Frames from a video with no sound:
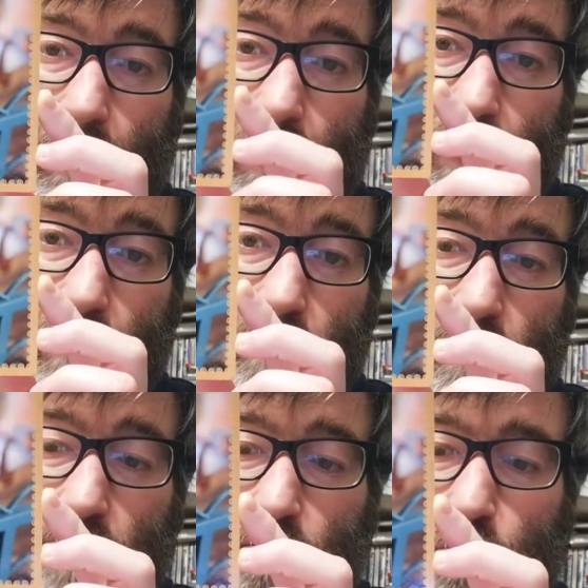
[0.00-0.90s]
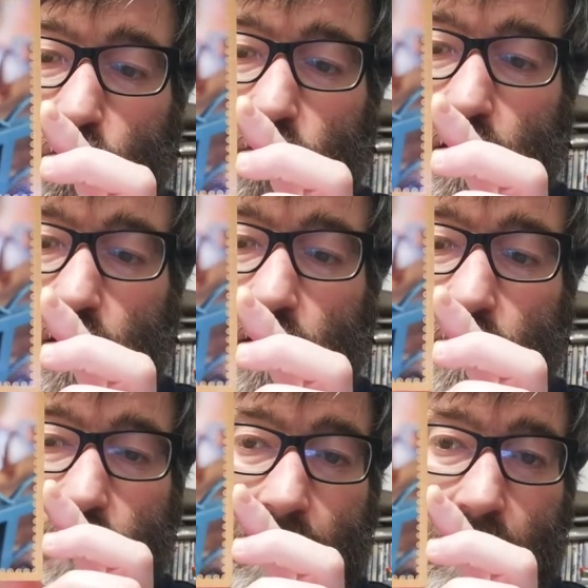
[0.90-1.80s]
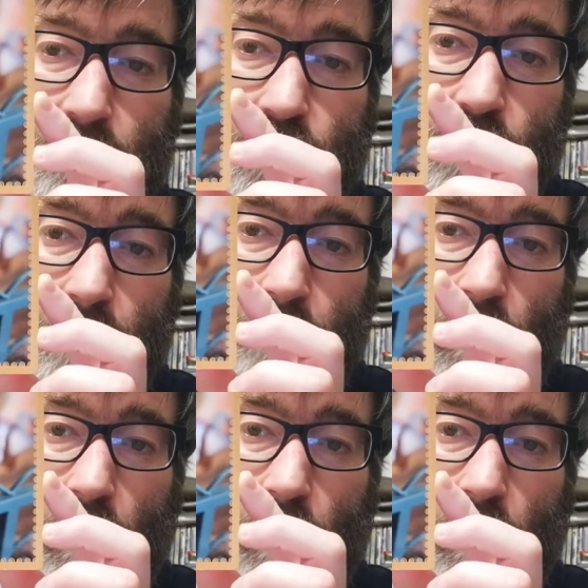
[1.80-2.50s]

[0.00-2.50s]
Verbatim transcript: And this postcard came from